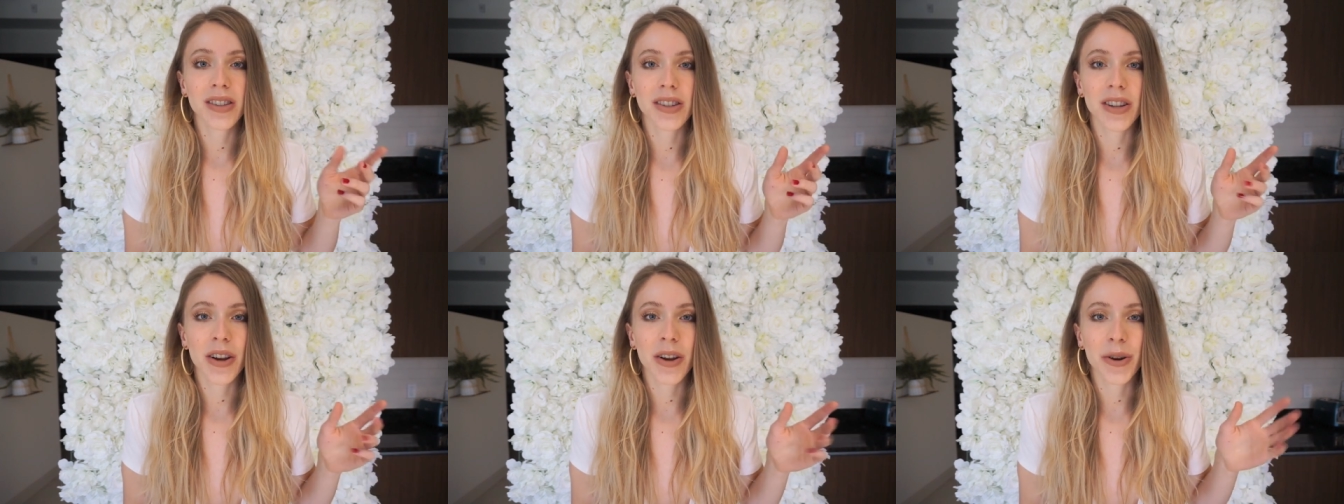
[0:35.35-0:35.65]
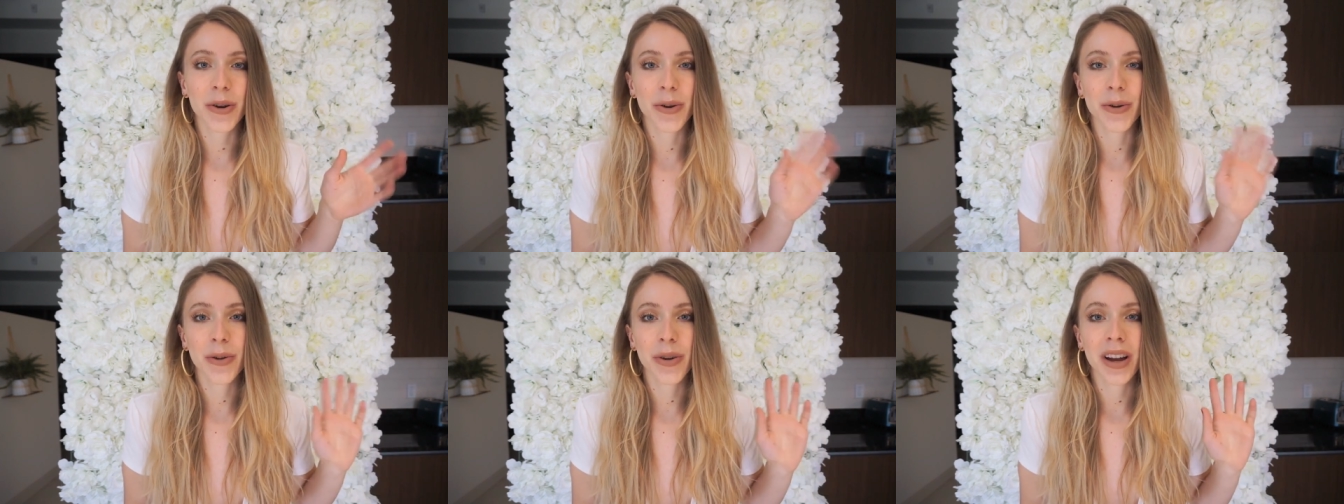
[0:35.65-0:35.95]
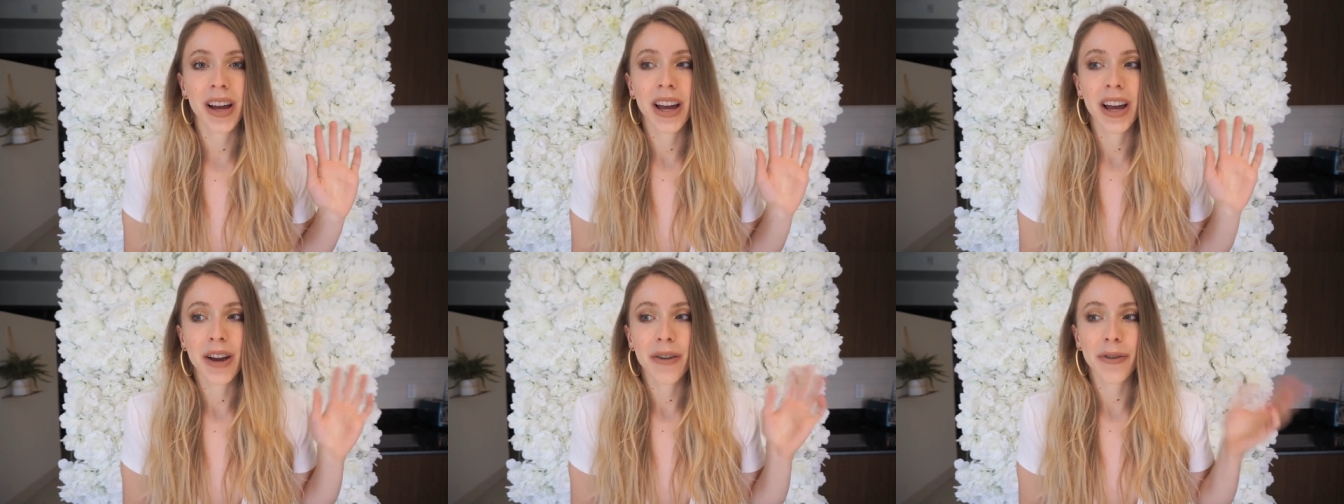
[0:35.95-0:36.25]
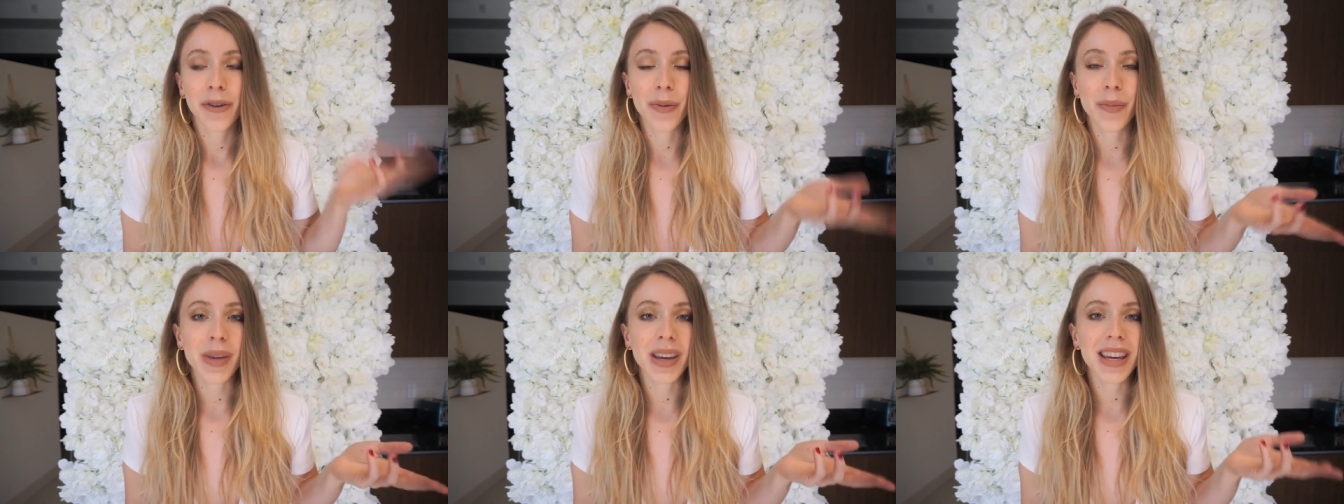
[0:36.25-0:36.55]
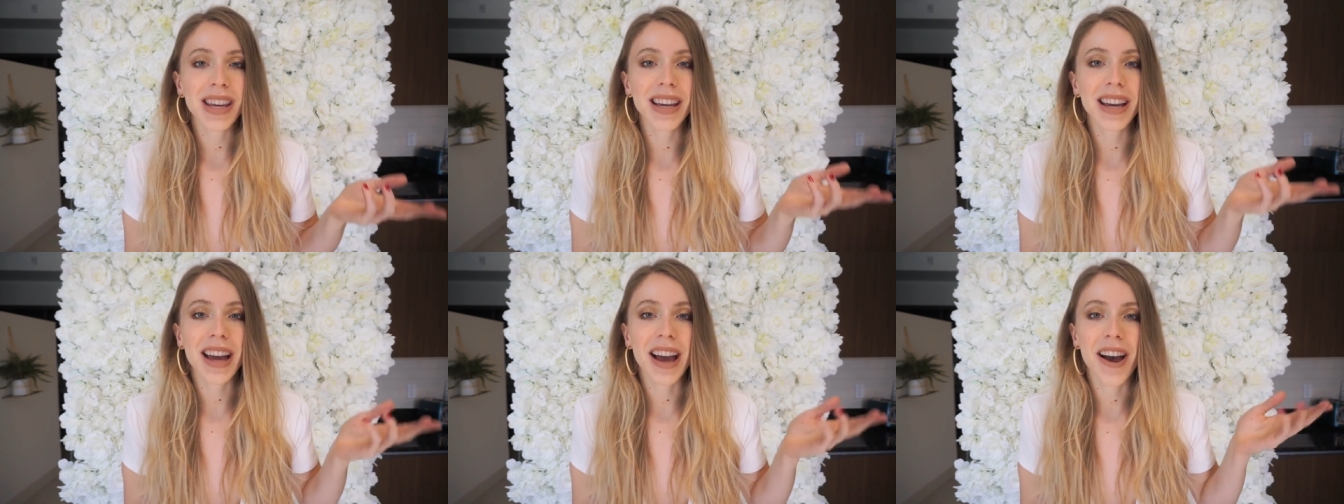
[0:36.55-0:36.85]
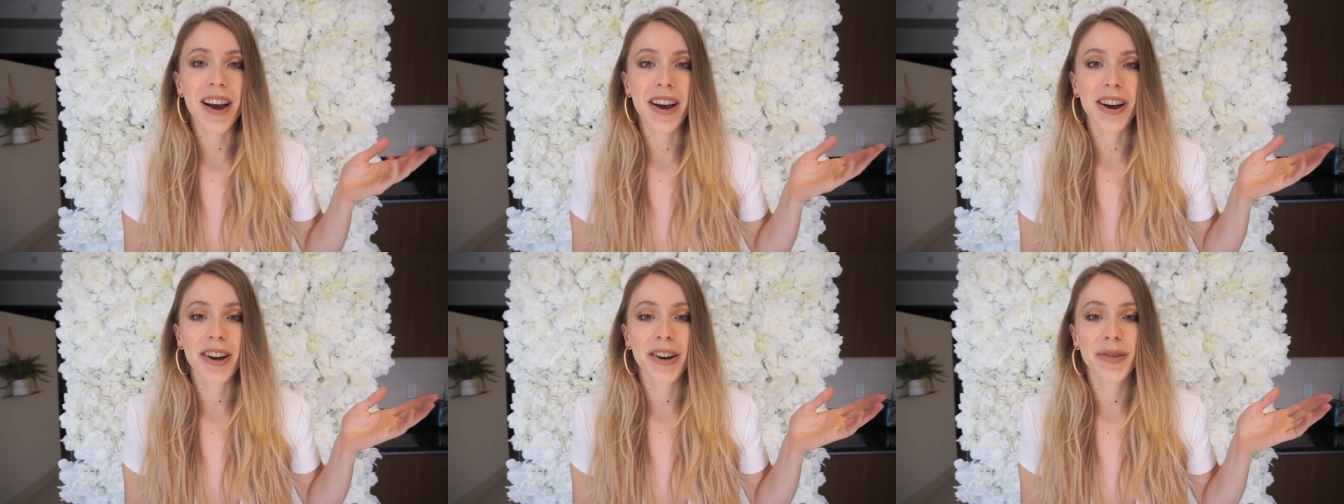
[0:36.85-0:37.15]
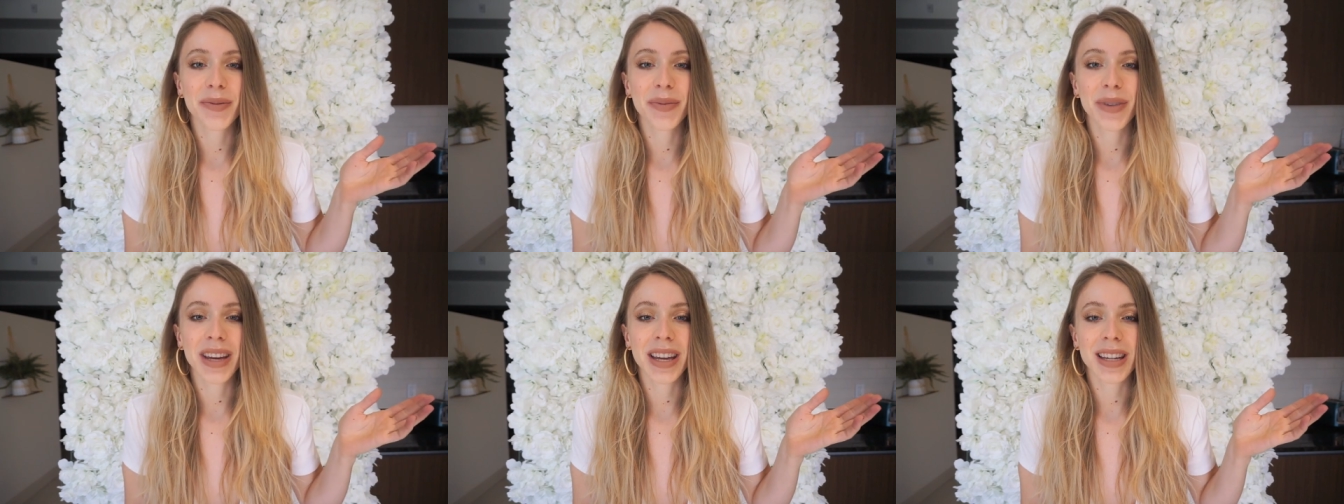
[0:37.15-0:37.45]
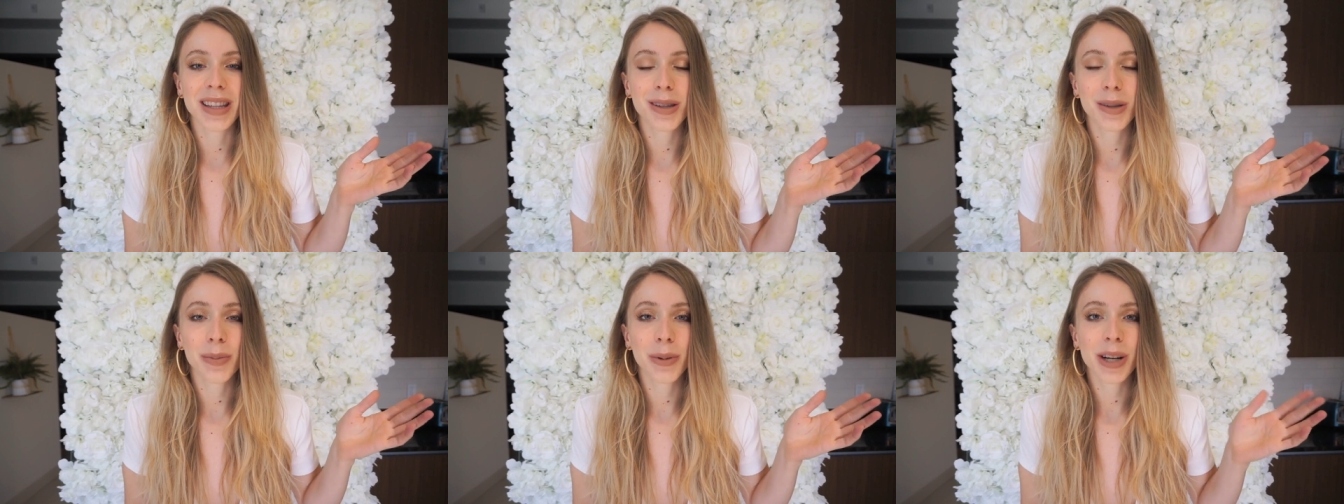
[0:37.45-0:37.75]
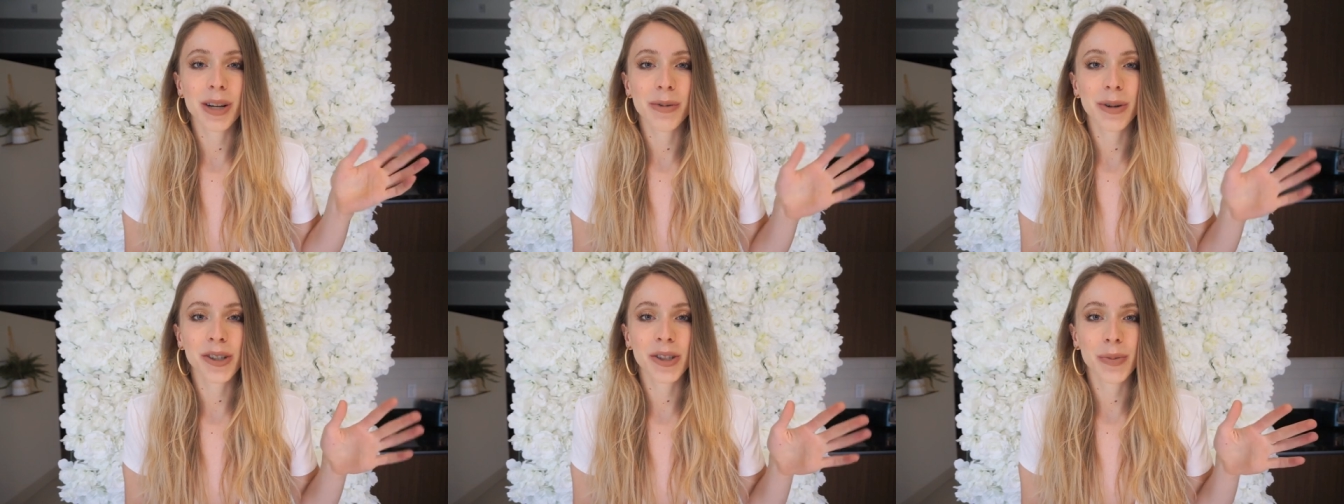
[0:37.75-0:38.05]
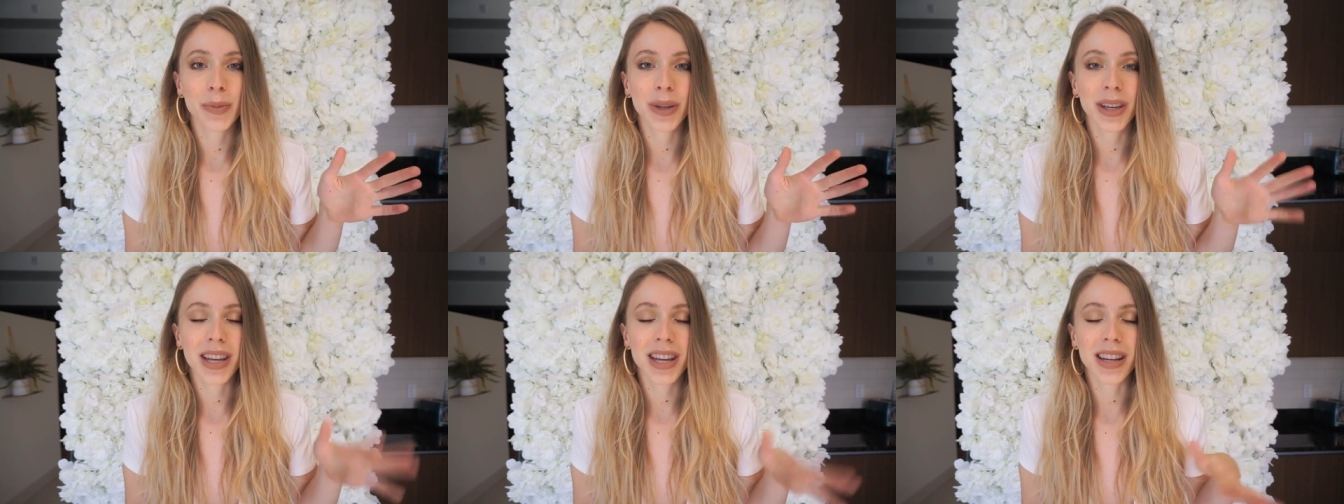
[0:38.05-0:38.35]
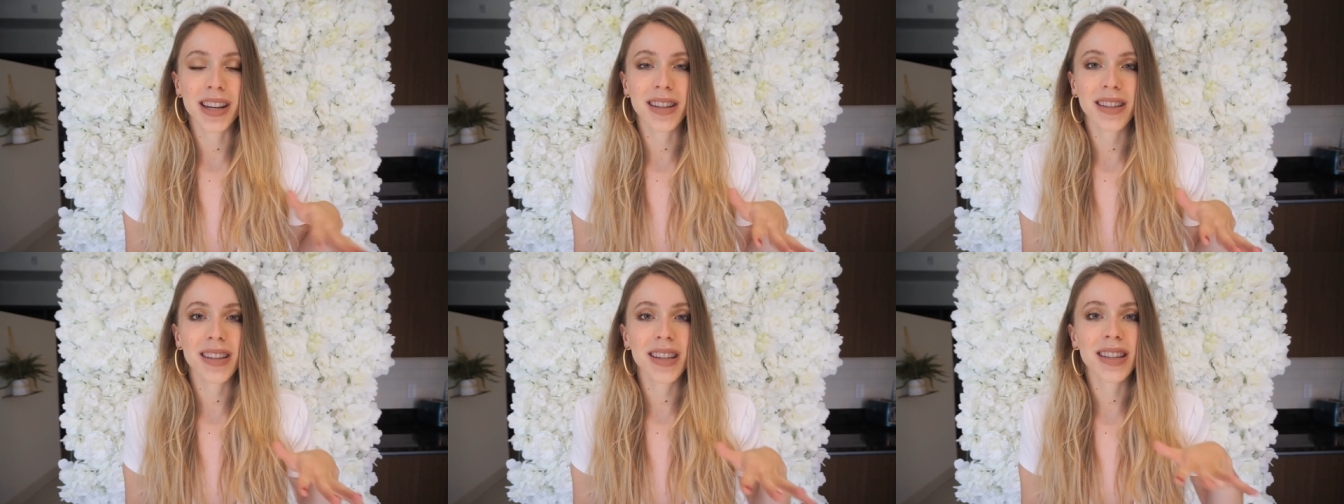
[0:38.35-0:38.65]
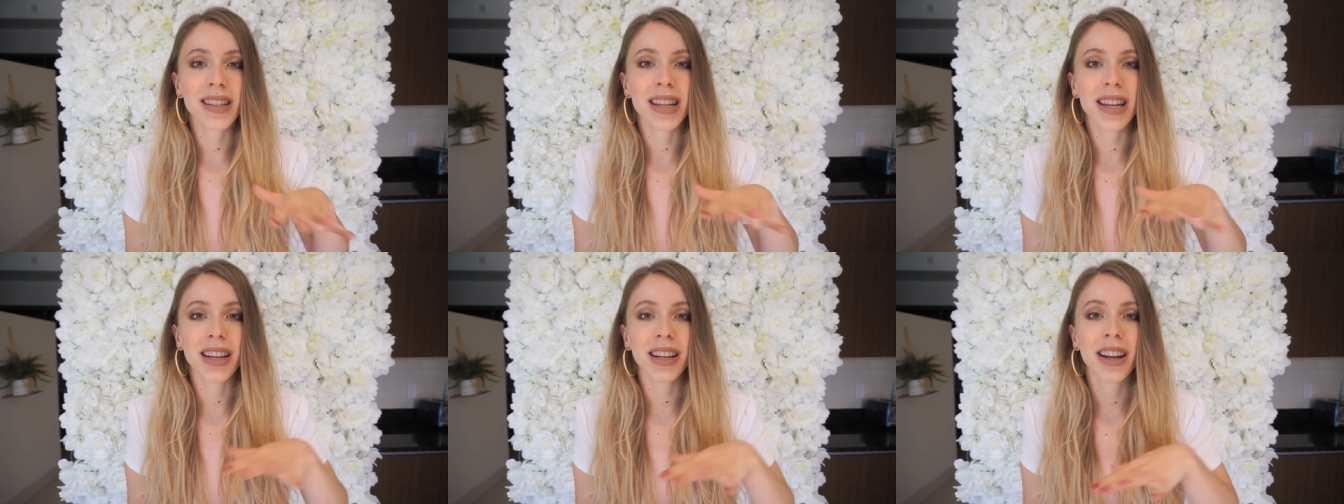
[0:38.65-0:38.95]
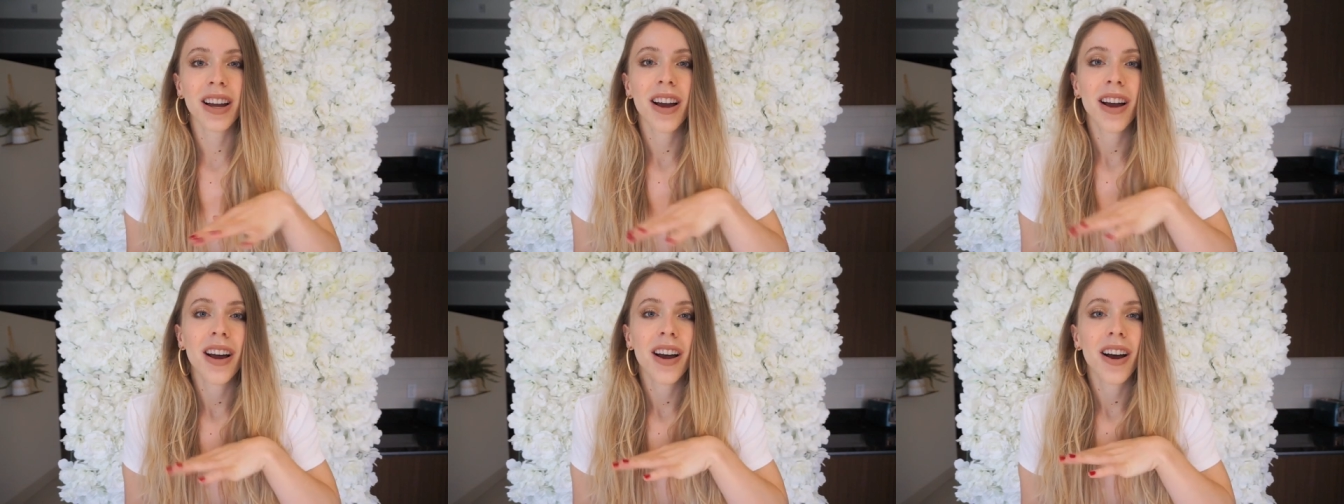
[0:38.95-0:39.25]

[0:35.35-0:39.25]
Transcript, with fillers: so for me um, it's pretty much bikini season